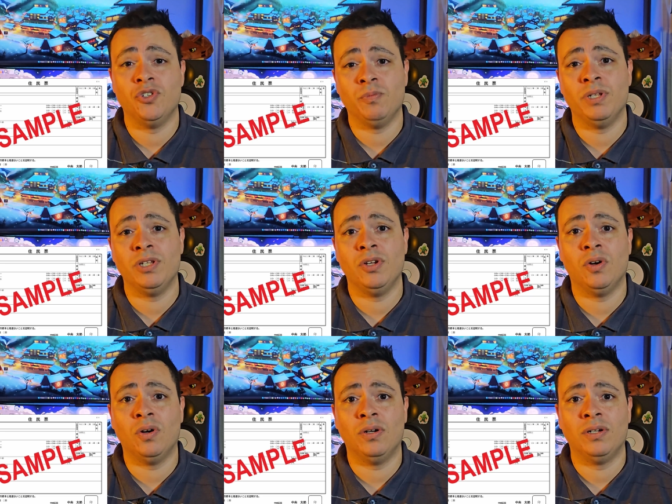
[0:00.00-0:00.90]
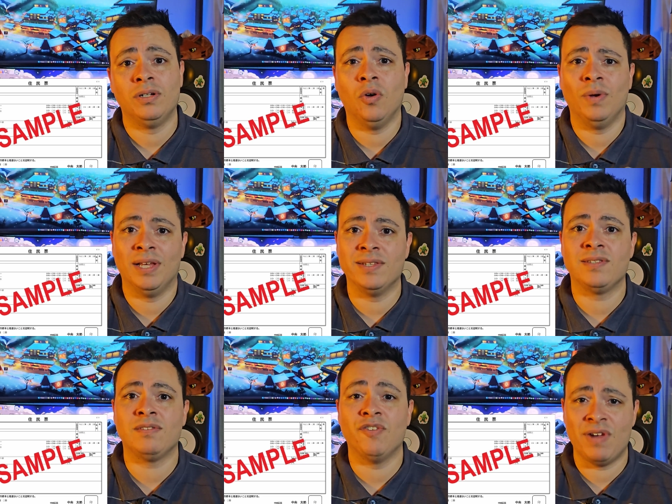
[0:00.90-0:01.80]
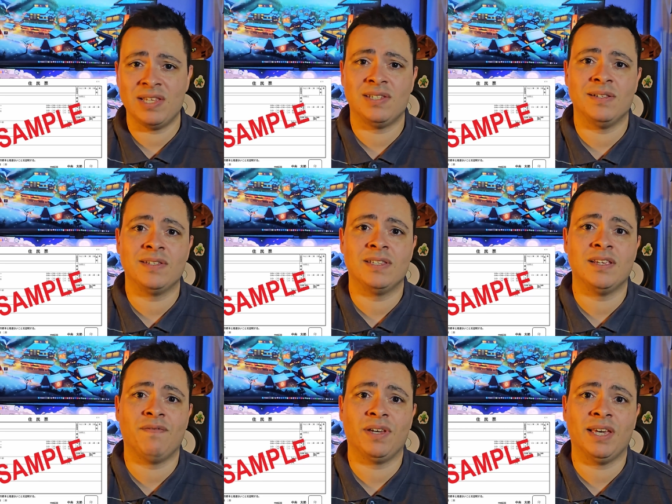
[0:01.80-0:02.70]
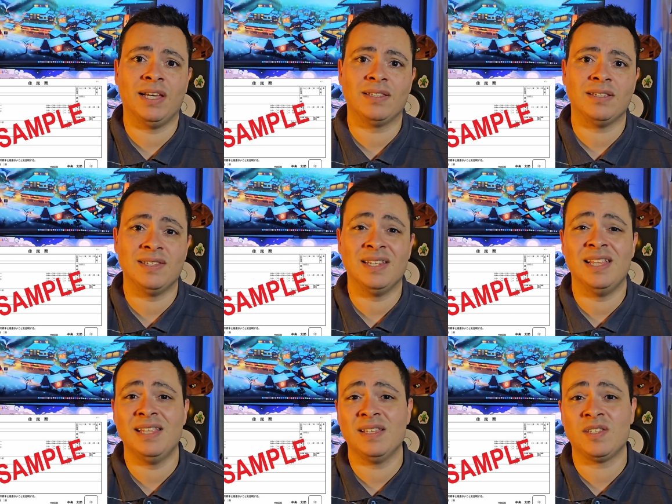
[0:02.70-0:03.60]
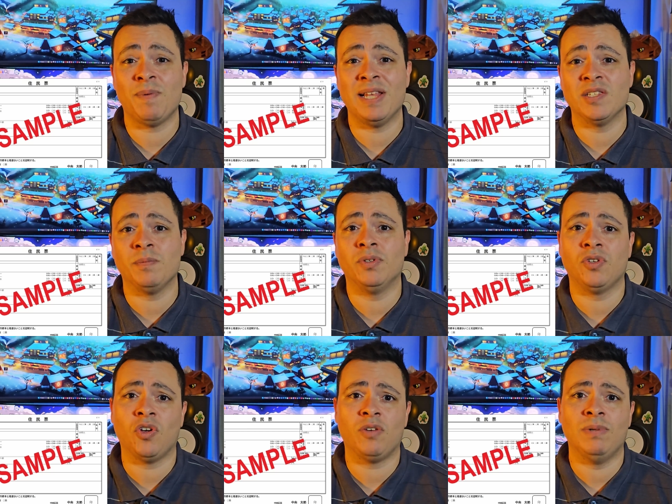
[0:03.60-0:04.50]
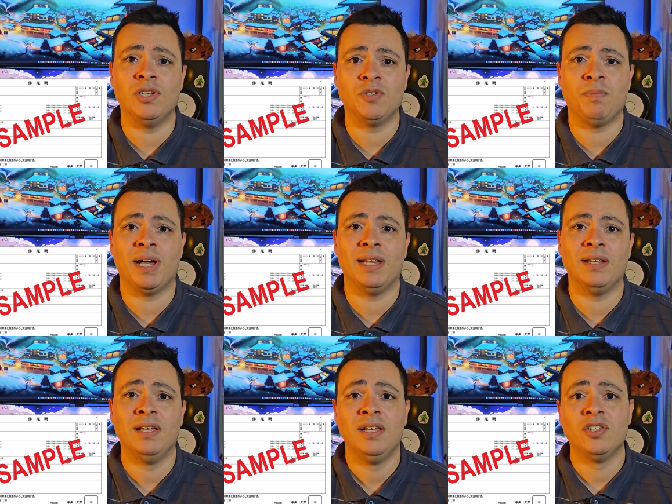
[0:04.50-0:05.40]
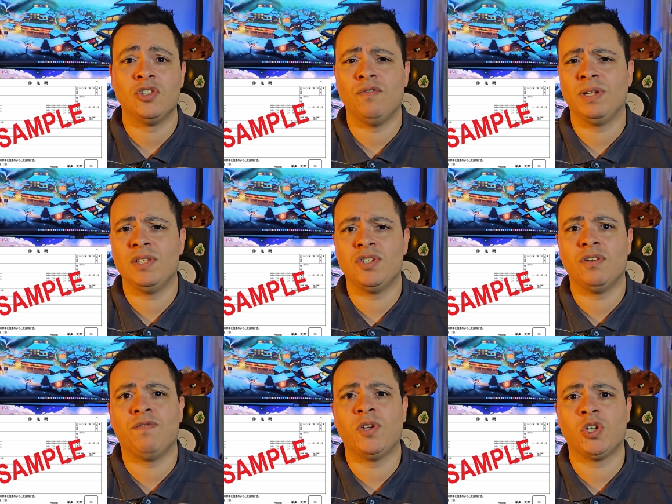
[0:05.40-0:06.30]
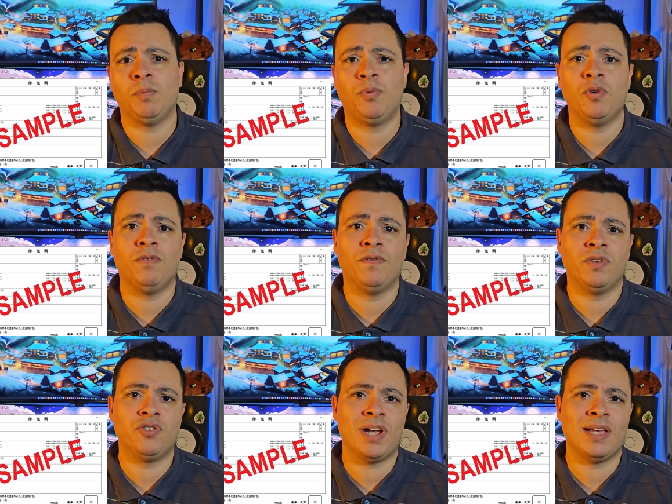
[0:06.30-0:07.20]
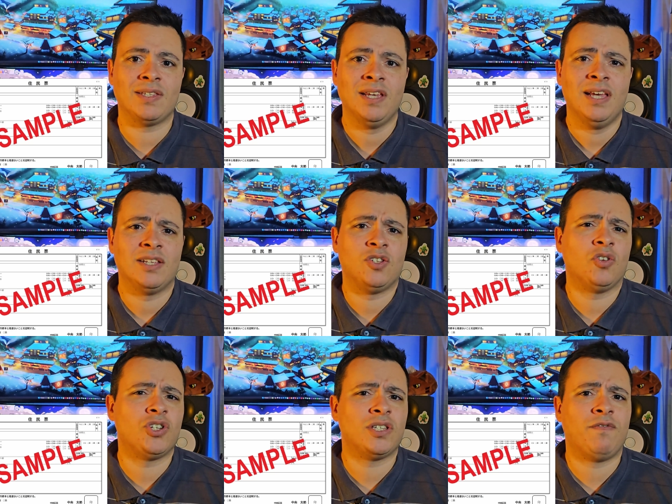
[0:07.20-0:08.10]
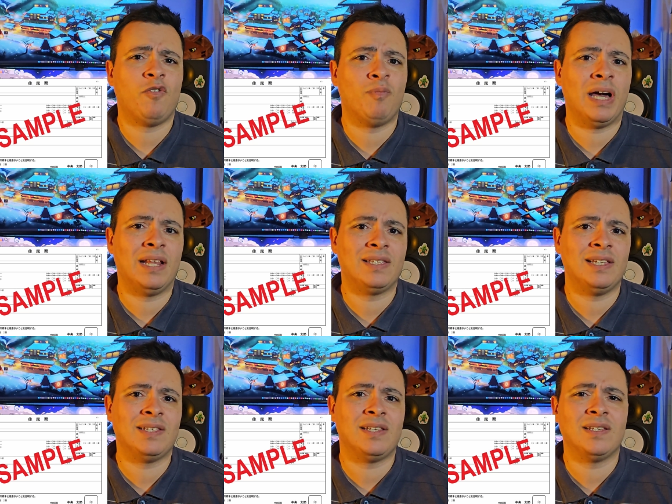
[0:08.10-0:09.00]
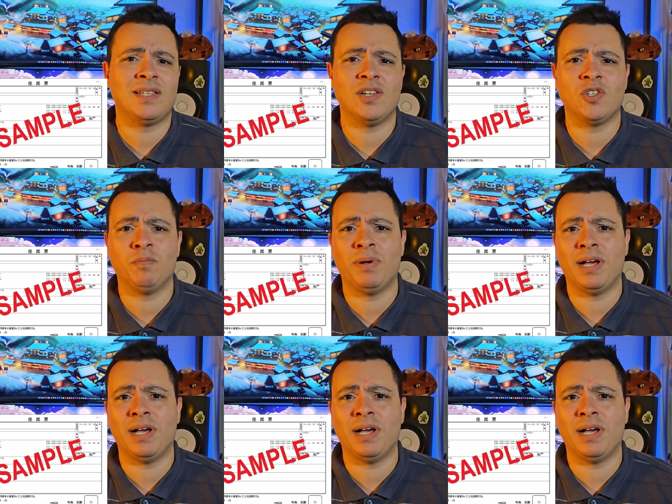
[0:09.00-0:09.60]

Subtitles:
Jumin Hyo, known as the Resident Certificate, is an indispensable document in Japan, serving as your official proof of address. It's not just a formality, it's an essential